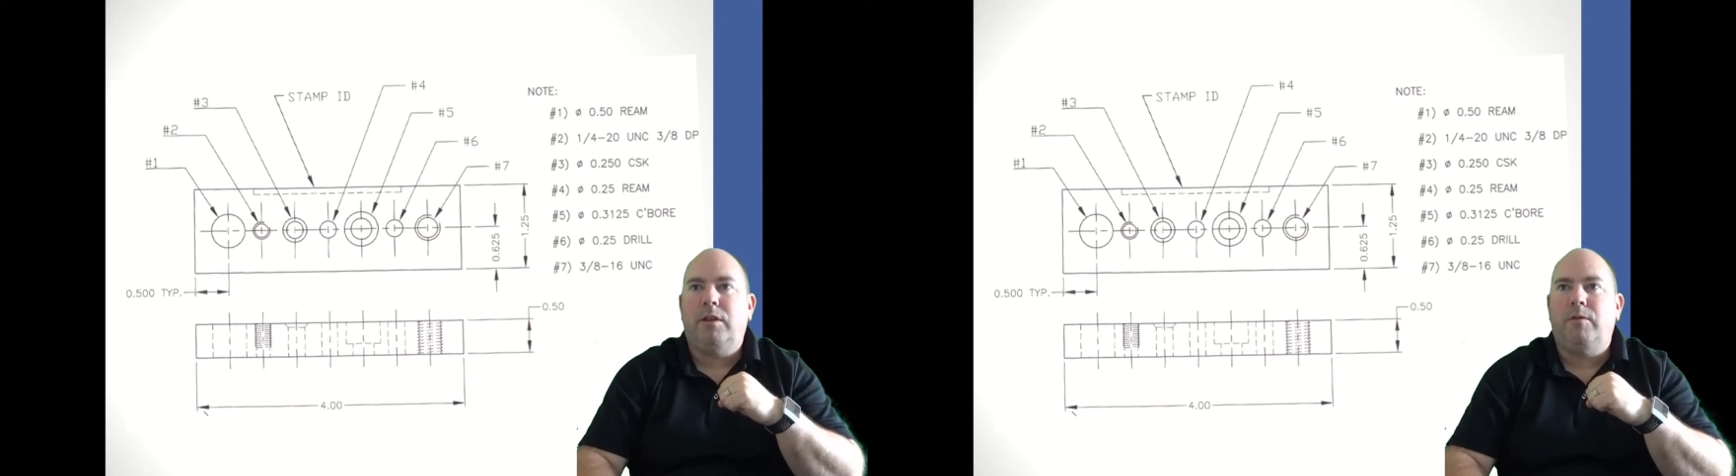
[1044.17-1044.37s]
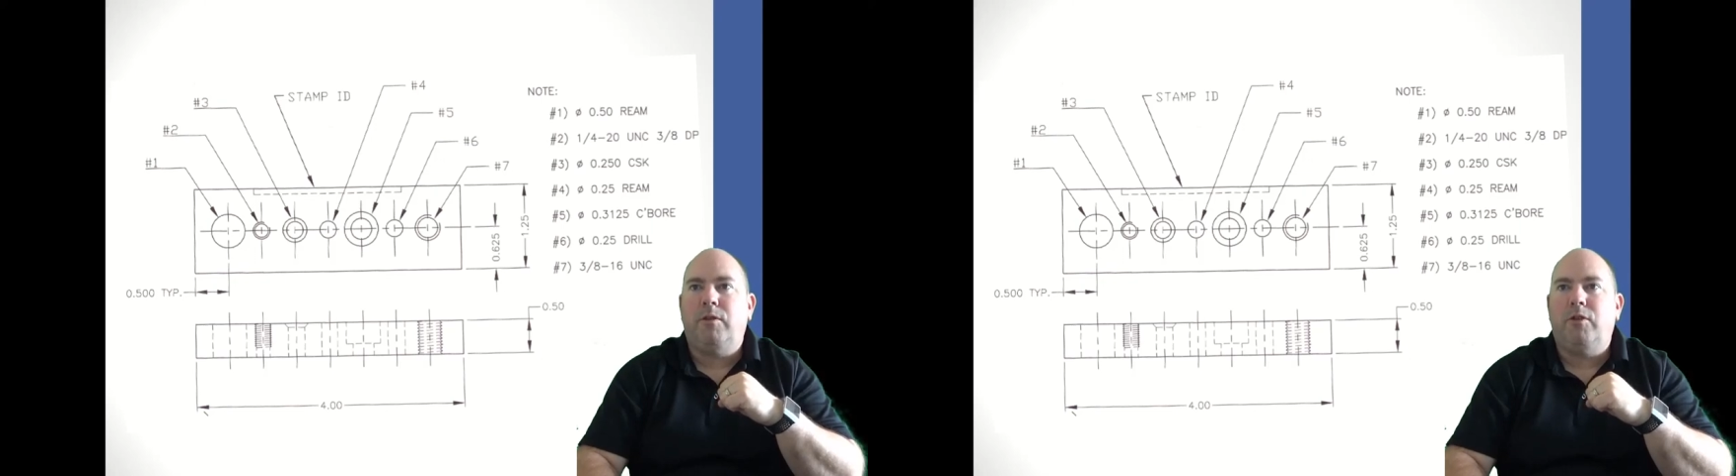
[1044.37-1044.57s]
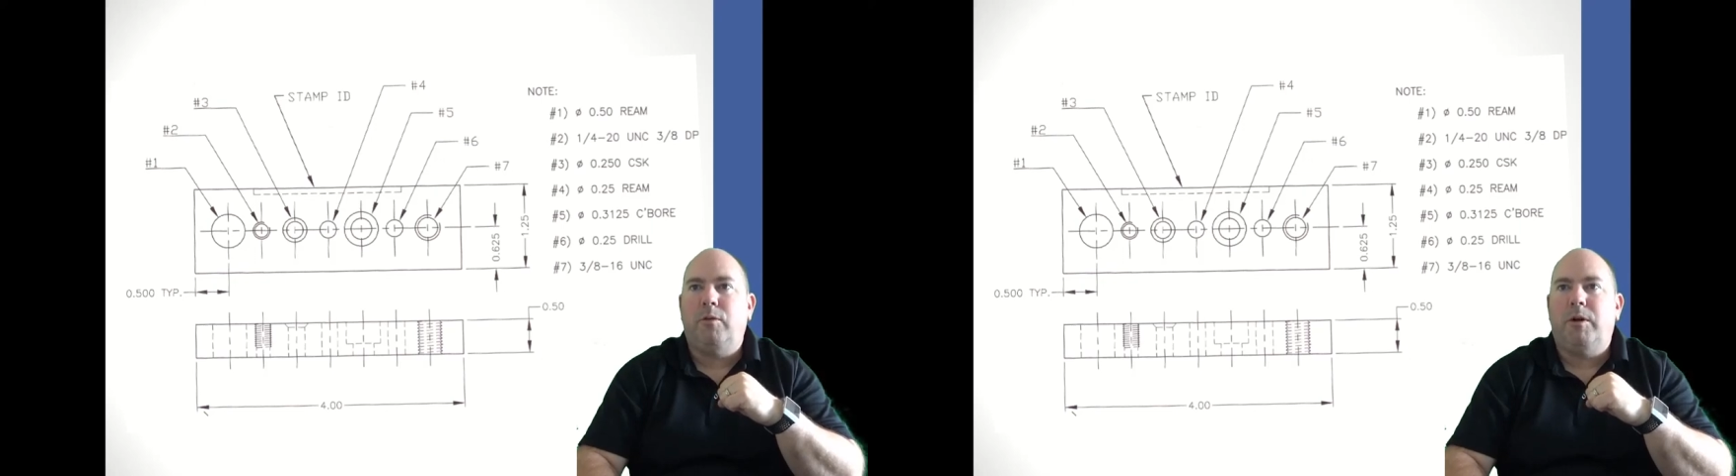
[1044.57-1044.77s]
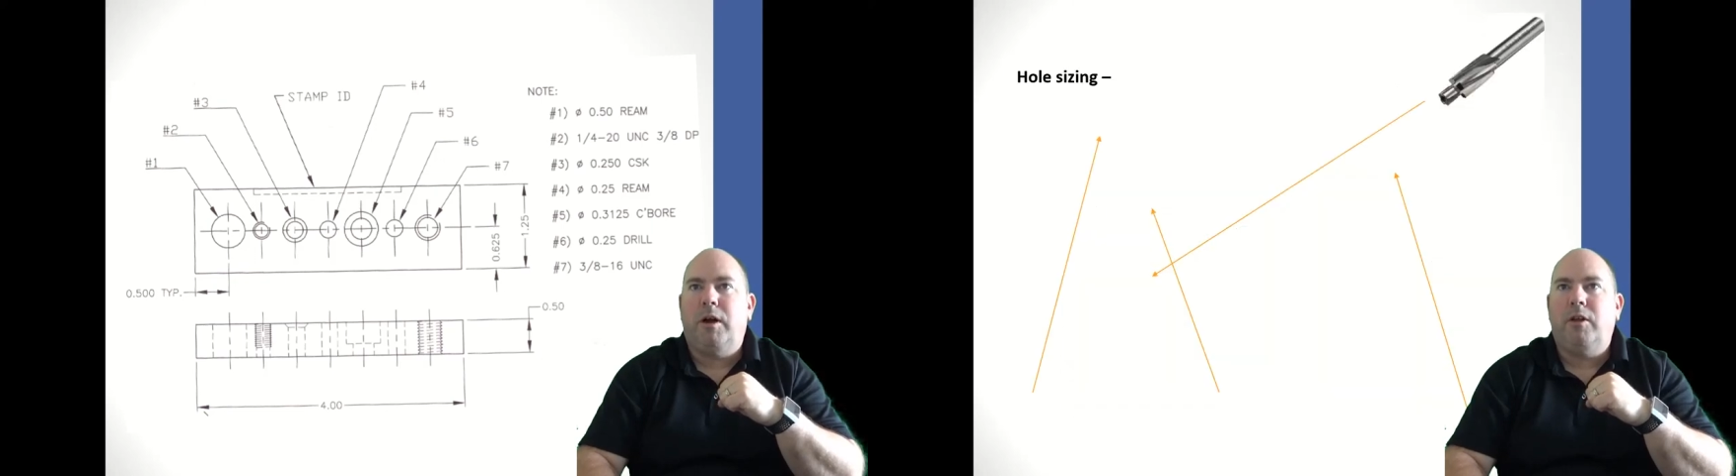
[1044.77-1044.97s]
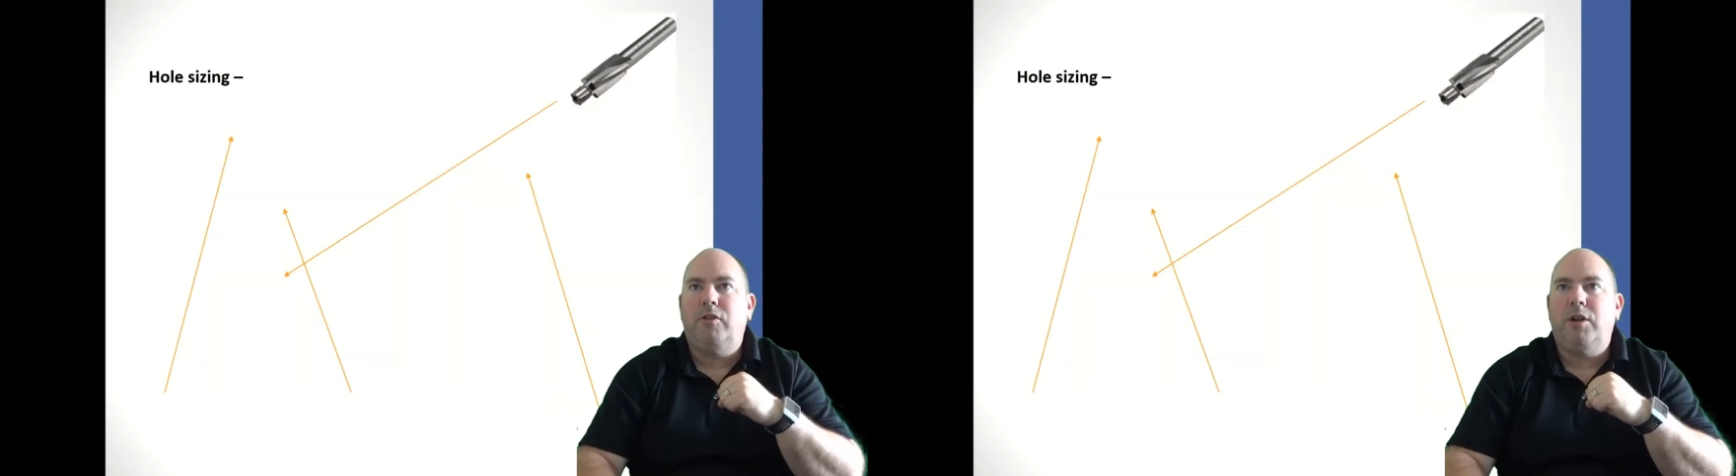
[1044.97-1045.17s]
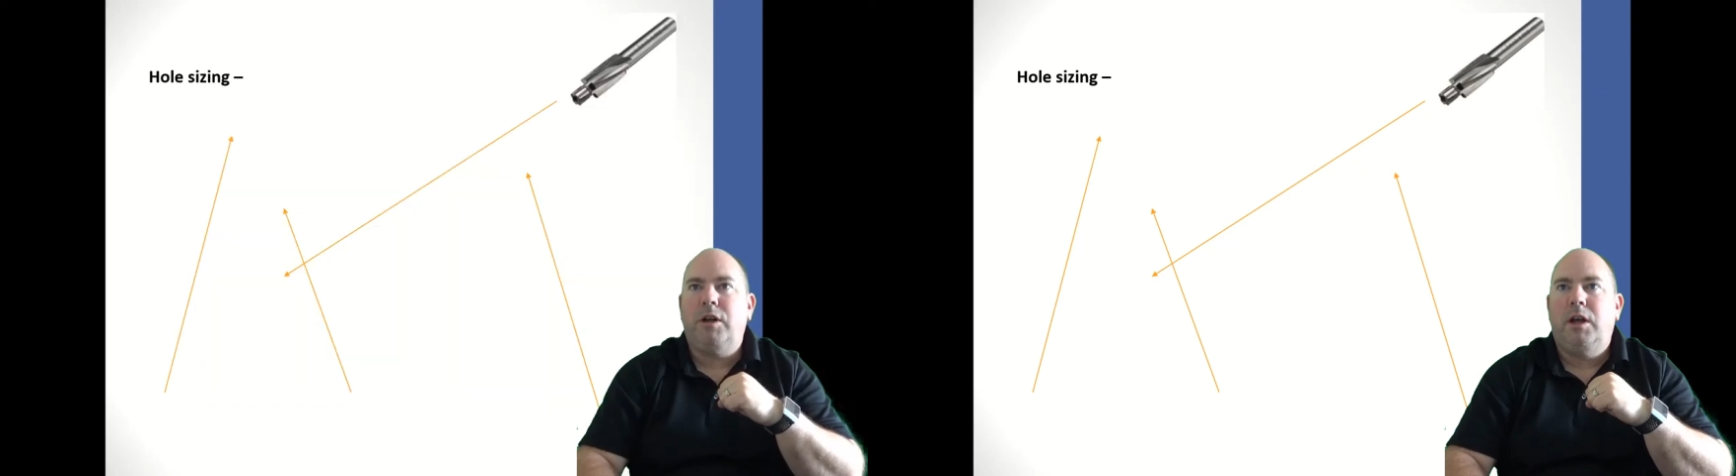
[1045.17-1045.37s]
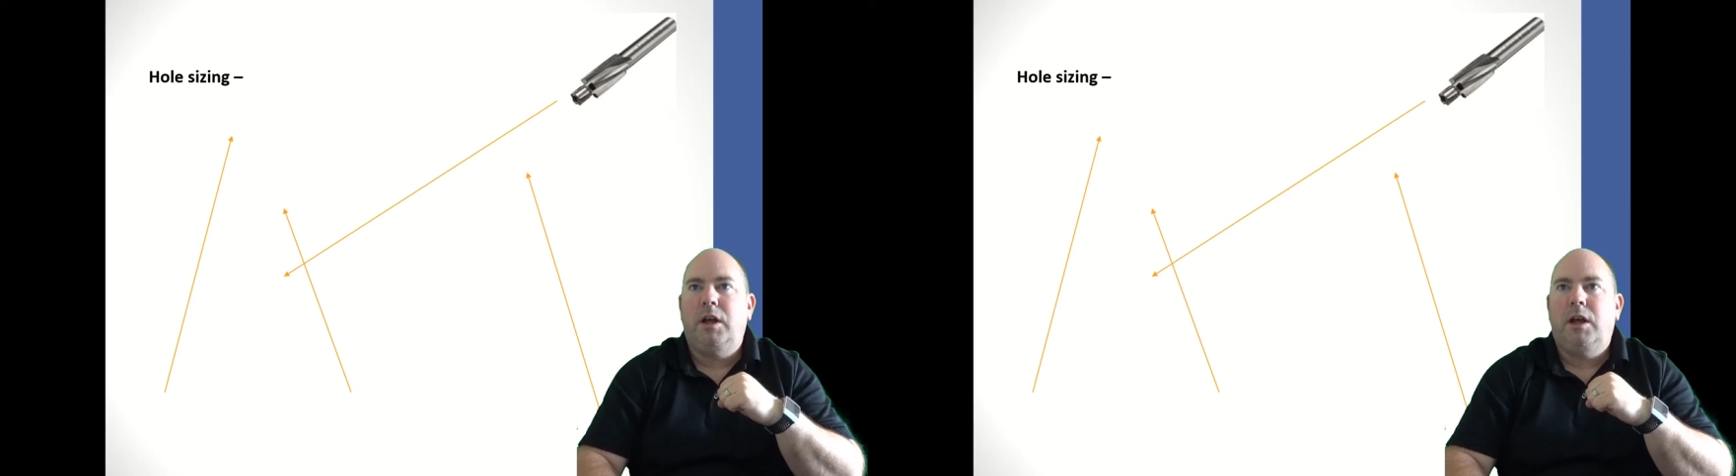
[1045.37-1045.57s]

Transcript: different terminology,